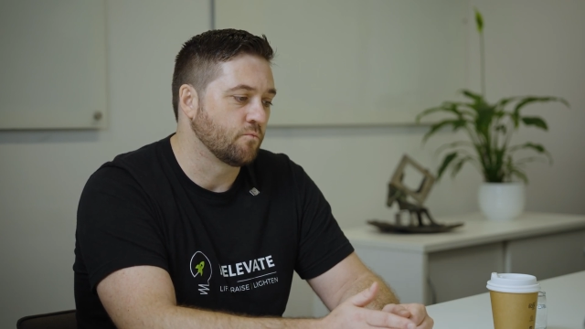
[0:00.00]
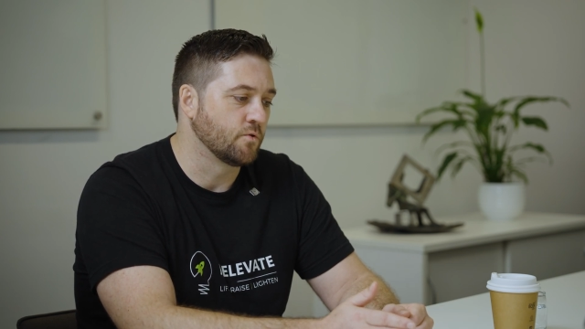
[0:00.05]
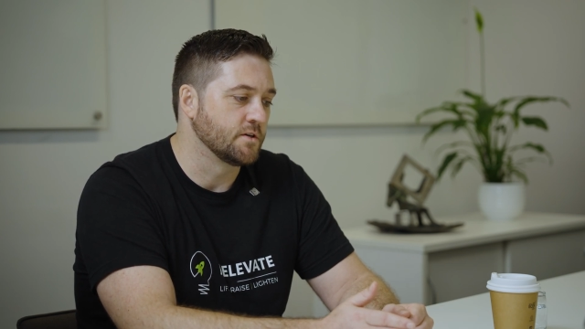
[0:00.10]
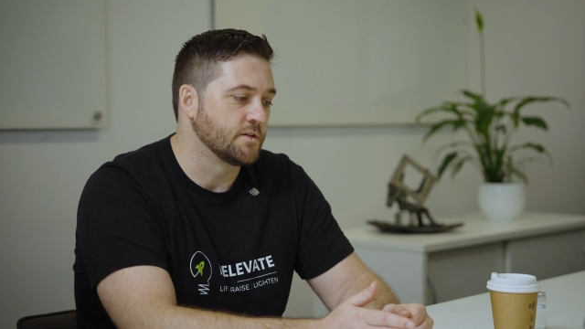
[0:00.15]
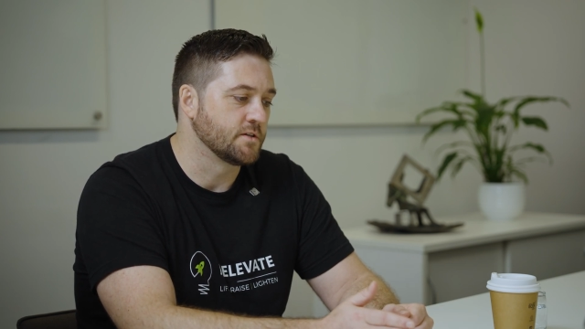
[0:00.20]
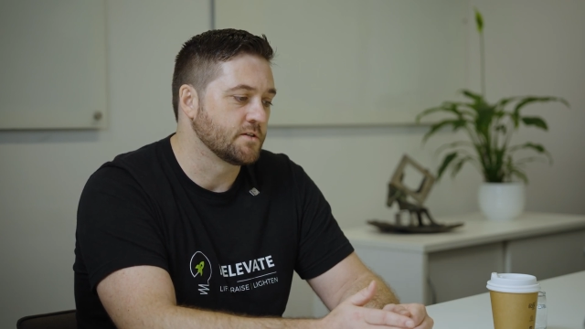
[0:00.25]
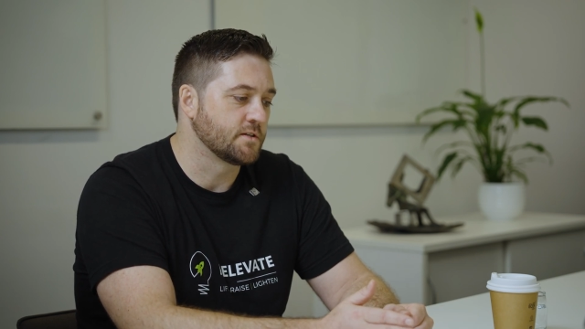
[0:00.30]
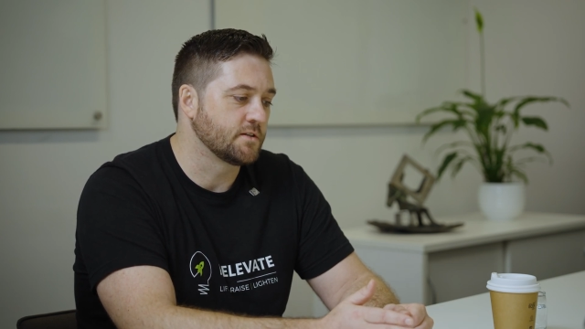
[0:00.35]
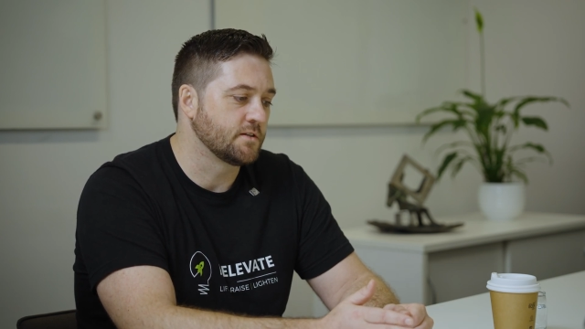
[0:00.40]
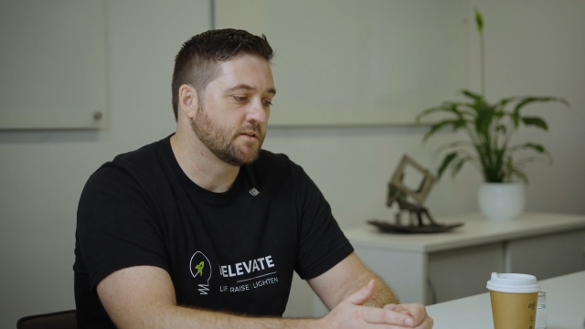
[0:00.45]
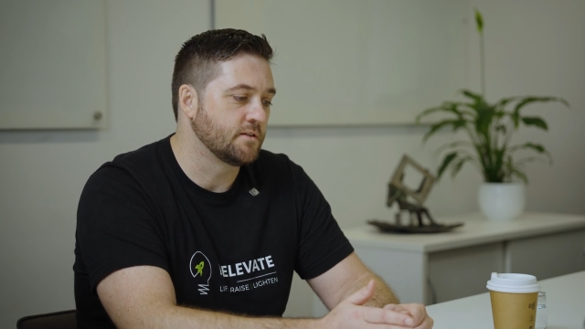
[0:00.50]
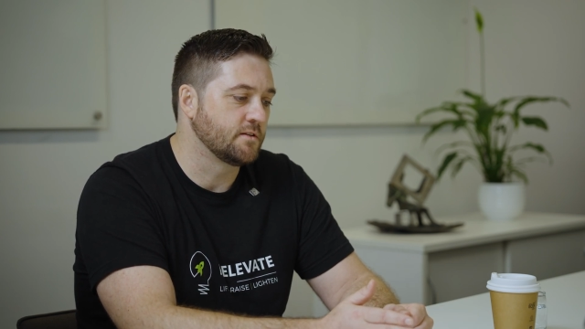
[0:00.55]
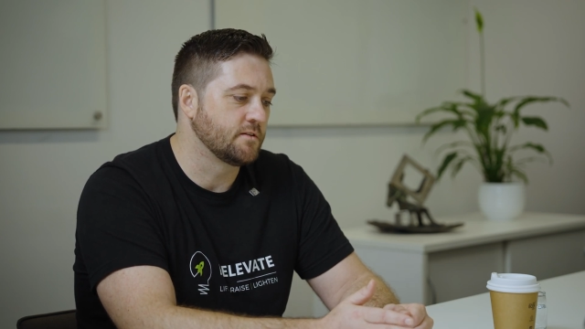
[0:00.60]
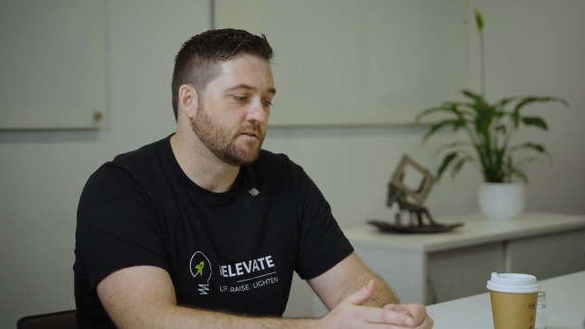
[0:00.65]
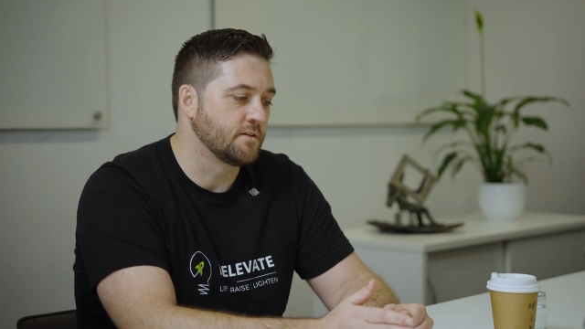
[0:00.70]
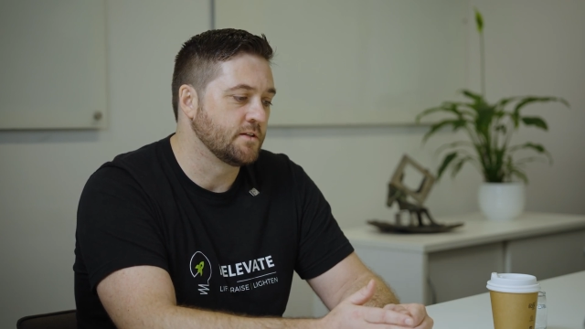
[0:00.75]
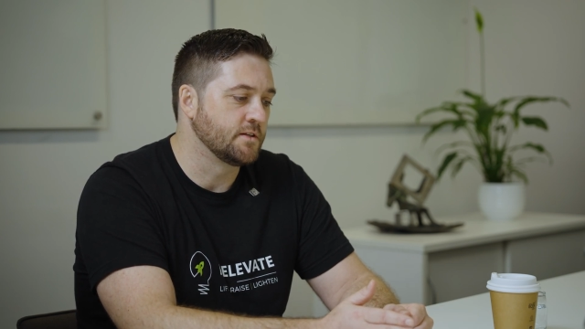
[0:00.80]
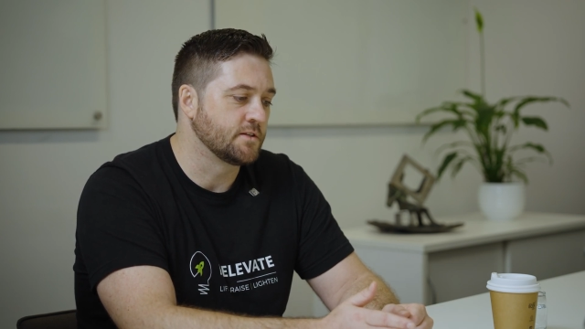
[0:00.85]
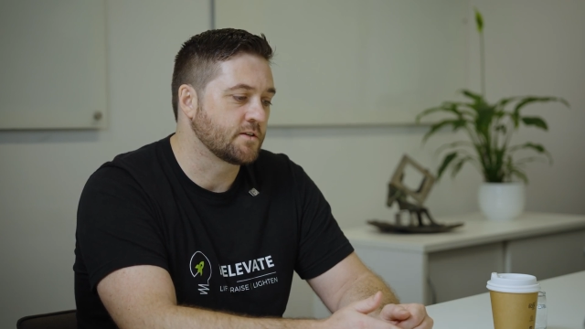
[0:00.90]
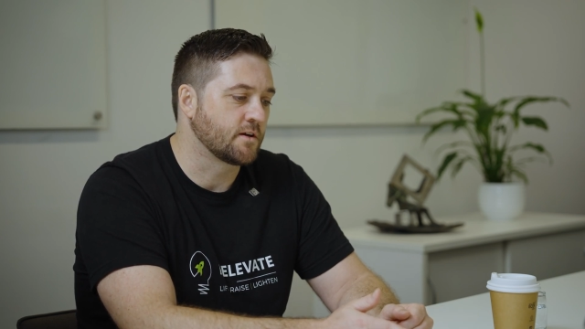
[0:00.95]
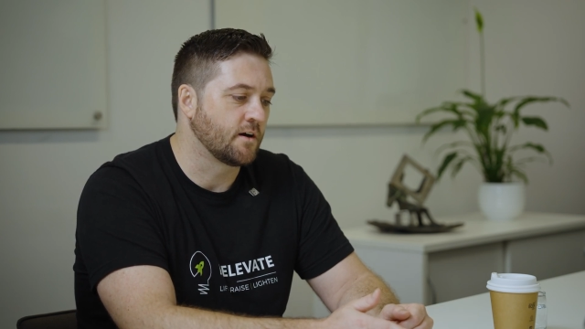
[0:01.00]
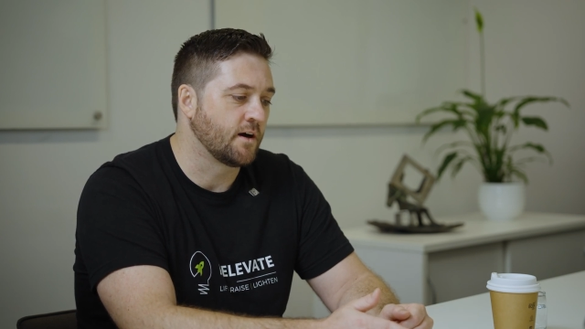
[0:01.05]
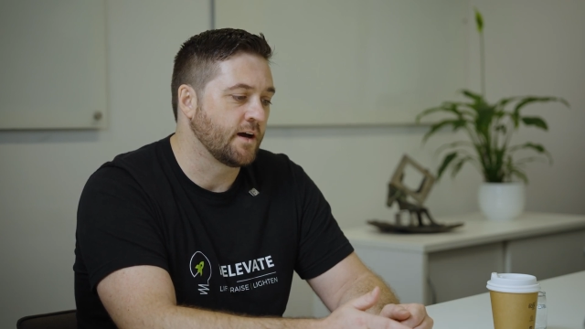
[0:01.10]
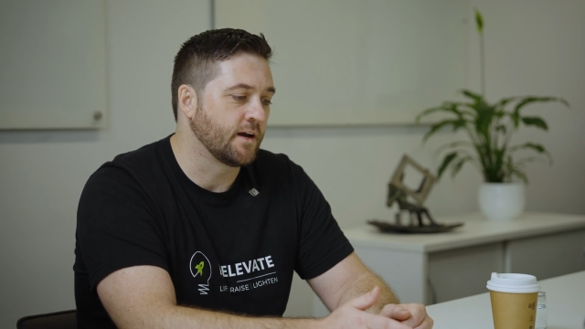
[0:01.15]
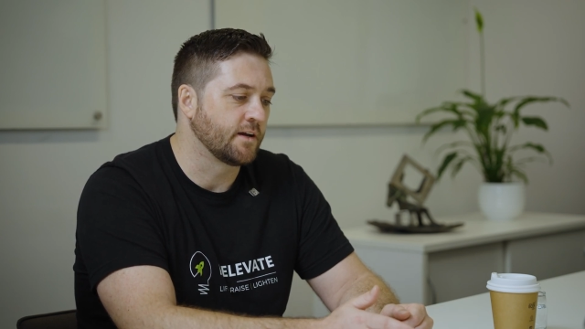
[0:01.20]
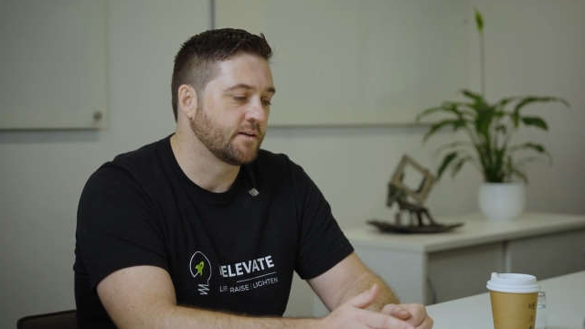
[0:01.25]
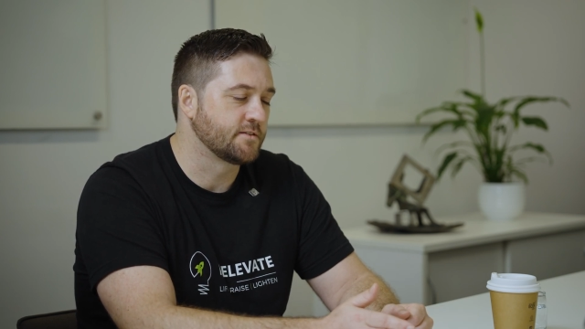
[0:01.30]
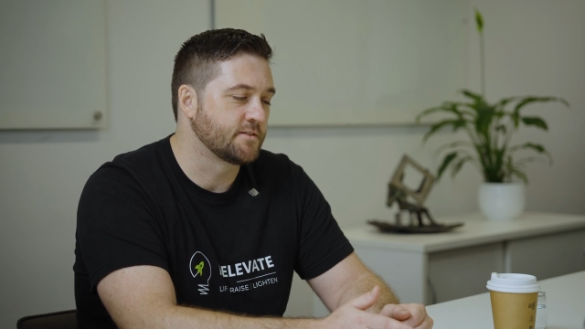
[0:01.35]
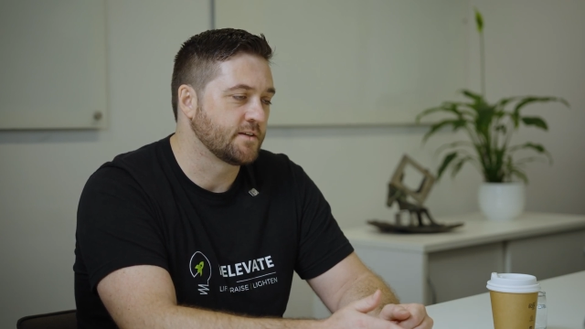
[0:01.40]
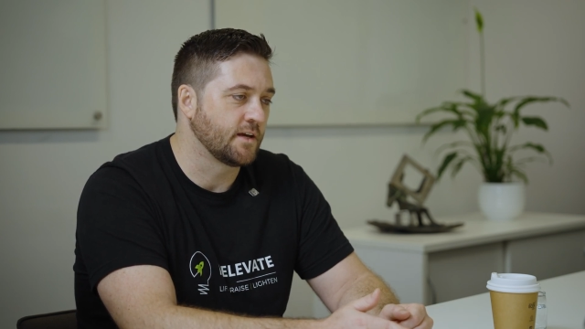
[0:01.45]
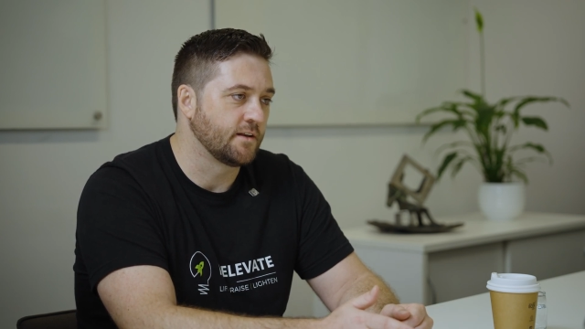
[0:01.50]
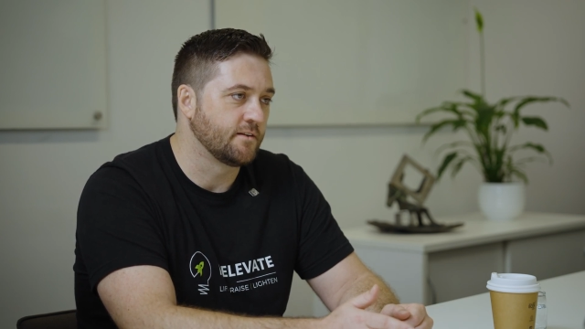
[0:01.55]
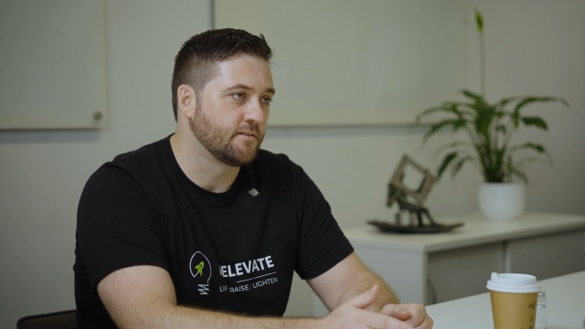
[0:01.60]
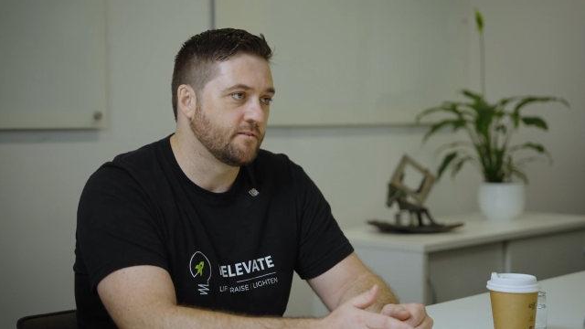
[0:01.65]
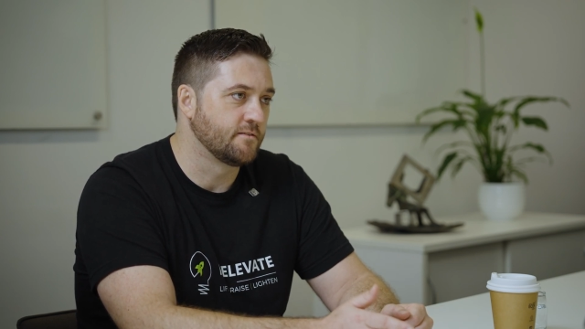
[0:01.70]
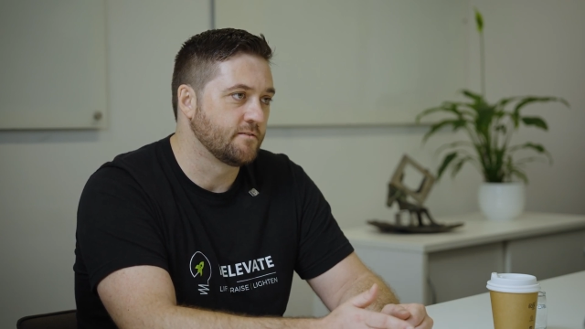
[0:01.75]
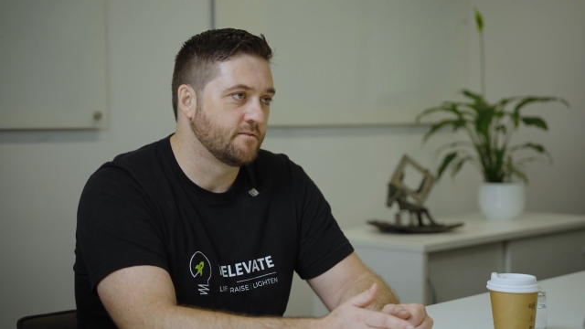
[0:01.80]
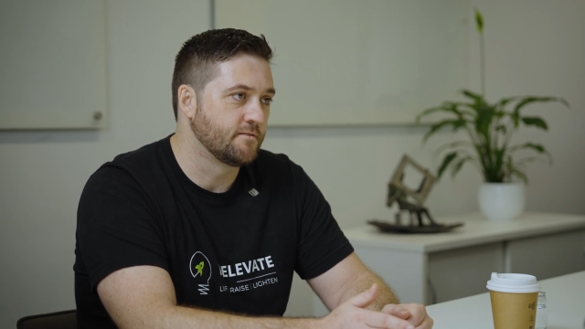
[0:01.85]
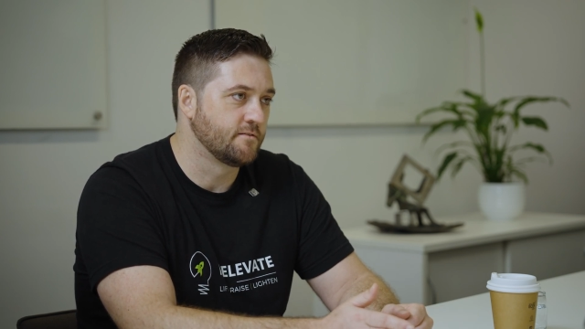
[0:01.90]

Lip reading: was, this guy said,